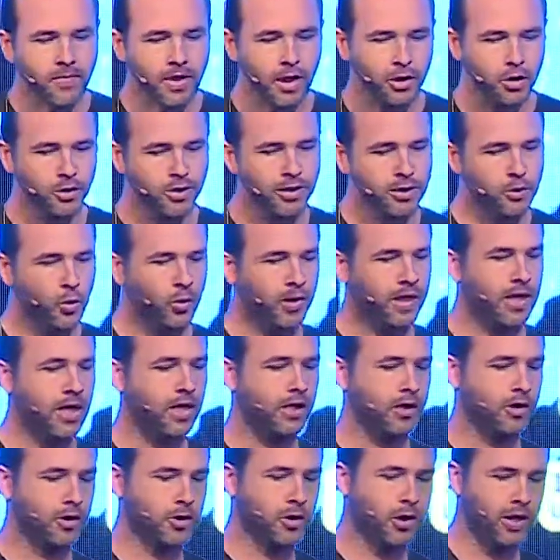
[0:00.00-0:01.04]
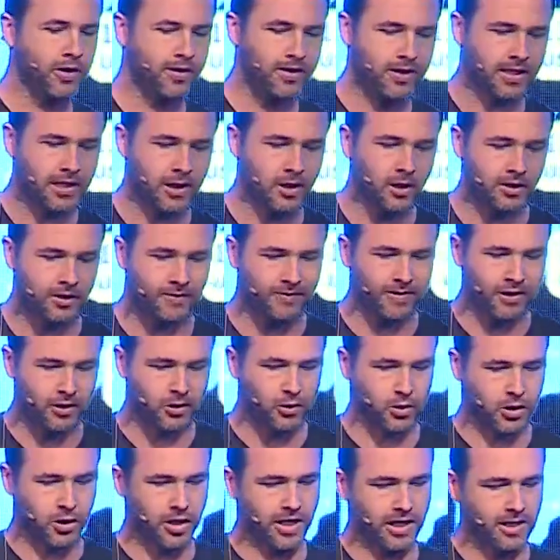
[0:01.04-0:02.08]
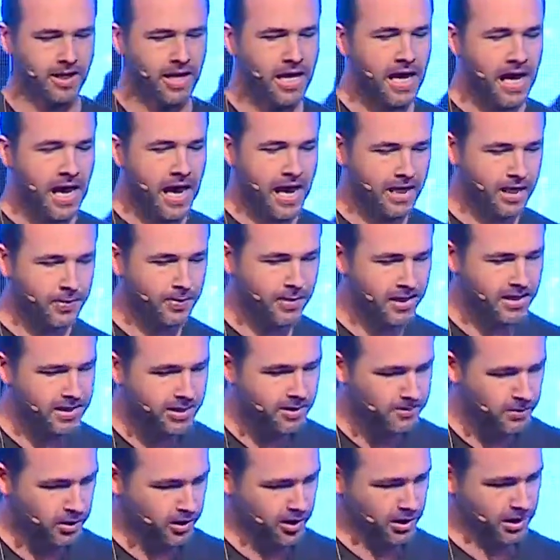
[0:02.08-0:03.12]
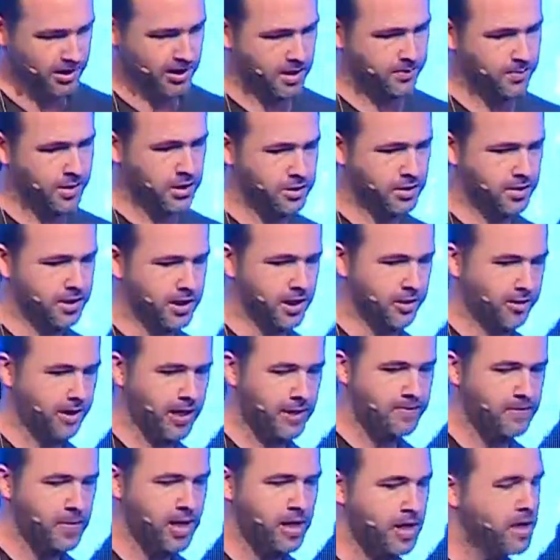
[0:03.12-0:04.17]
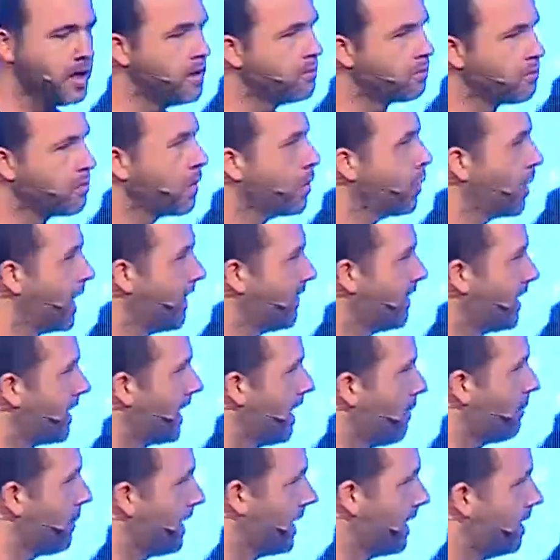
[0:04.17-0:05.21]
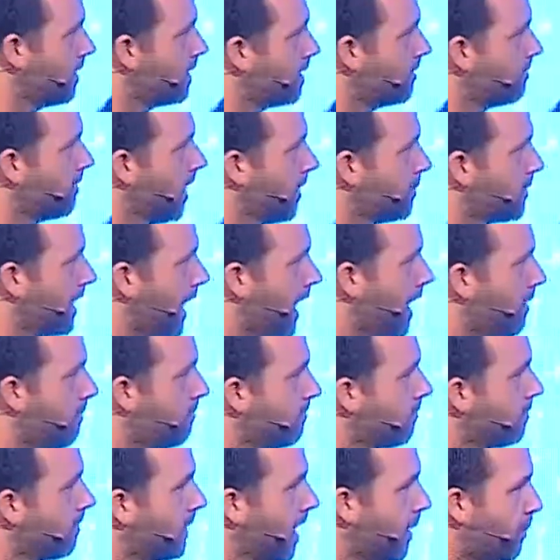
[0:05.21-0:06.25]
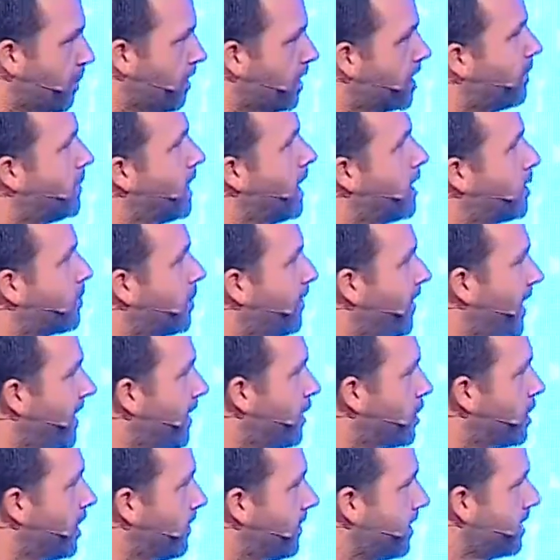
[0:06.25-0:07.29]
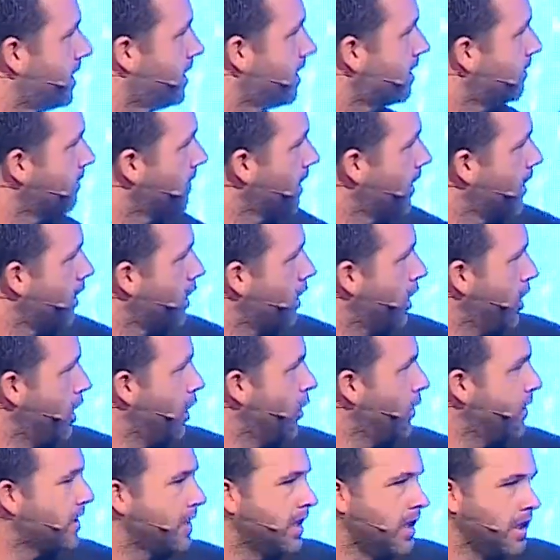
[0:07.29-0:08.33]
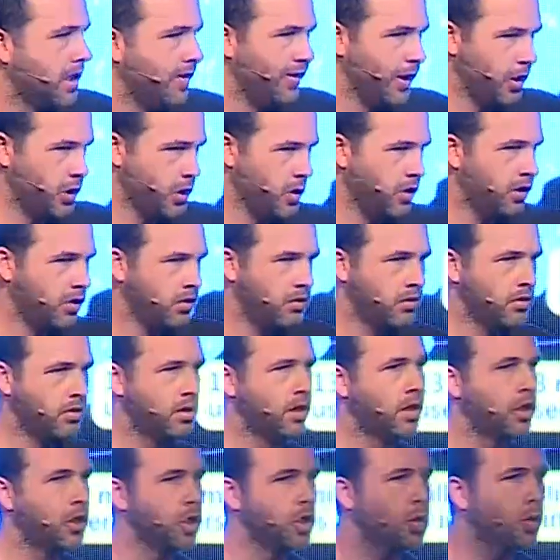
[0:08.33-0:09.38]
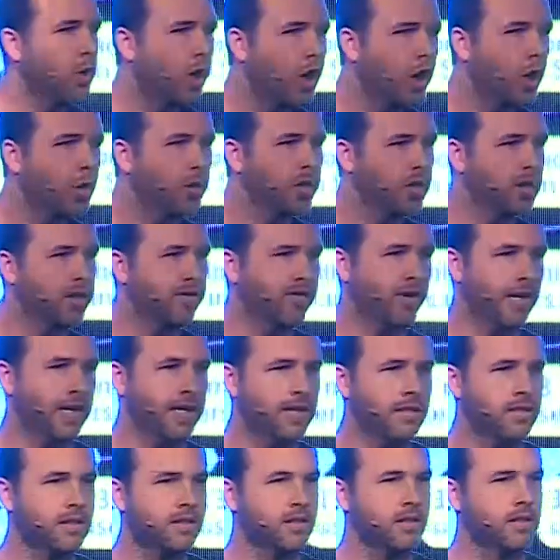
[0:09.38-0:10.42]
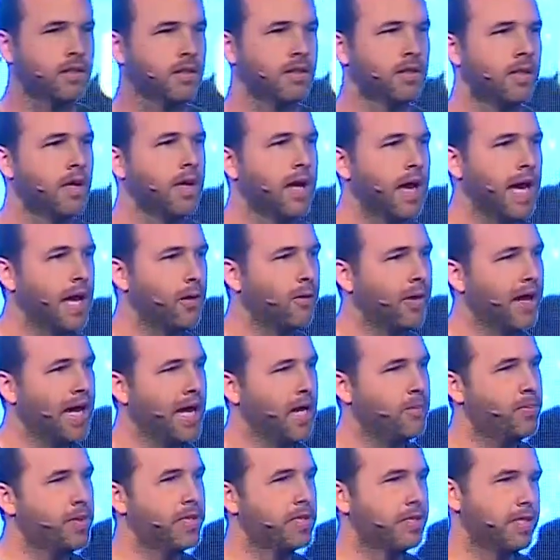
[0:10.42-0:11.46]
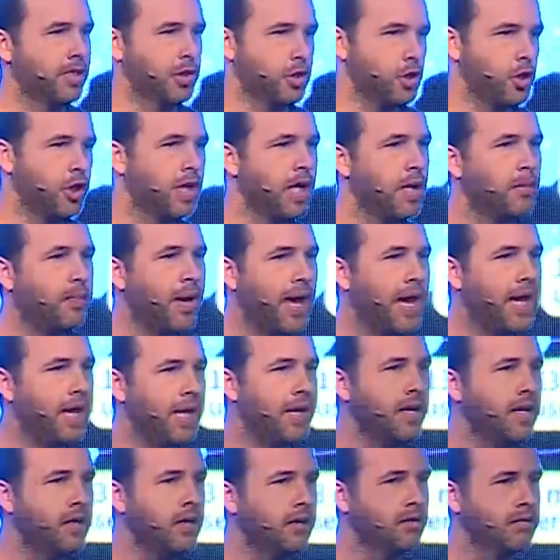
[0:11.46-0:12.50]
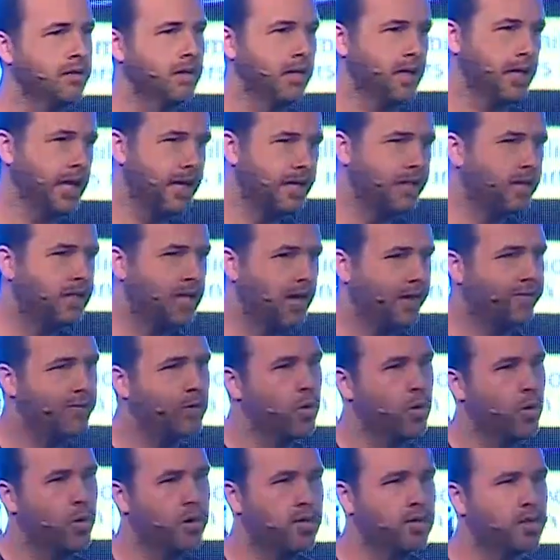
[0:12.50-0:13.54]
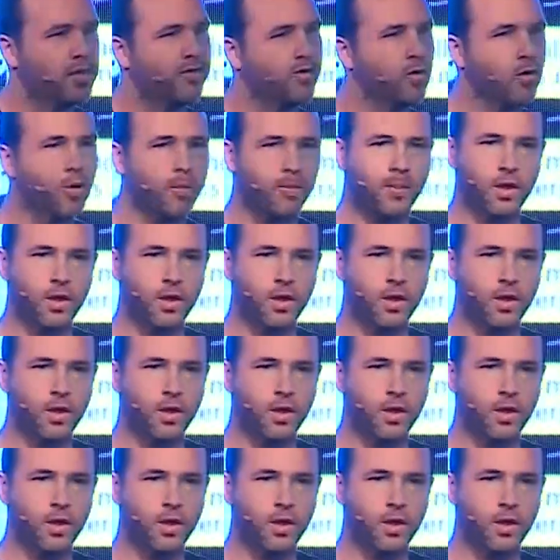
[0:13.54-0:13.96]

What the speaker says: So that's when we created this thing called Defensor chain. And it's a pretty simple concept, as you see, right? We had the companies up top that sometimes provide the services. You as an individual, you will own a device. And what happens is you get paid in DEF coins for